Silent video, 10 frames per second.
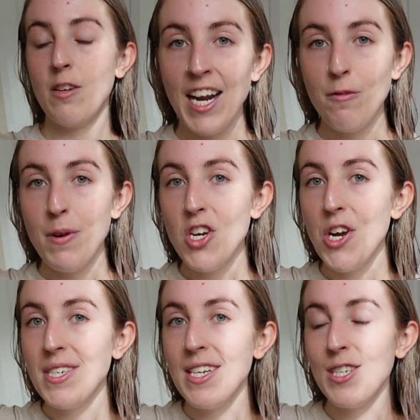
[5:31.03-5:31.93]
and I've been
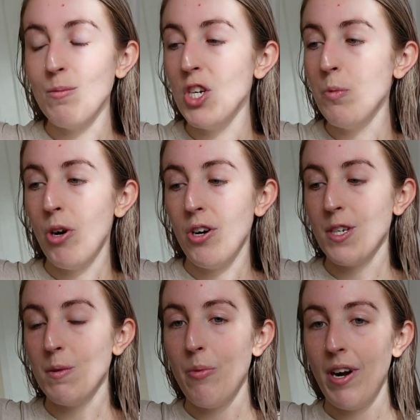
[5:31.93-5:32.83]
using some new
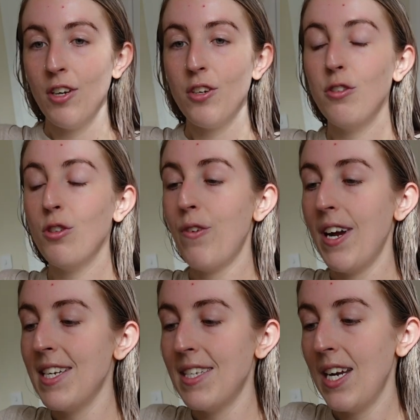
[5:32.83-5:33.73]
products from a brand called
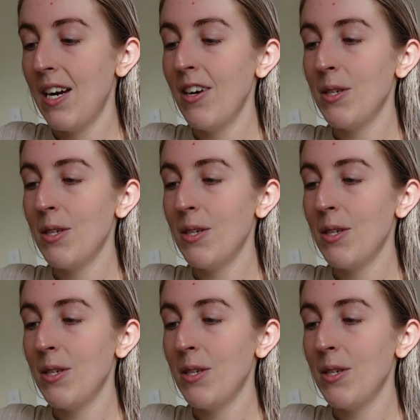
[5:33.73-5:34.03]
Face Theory.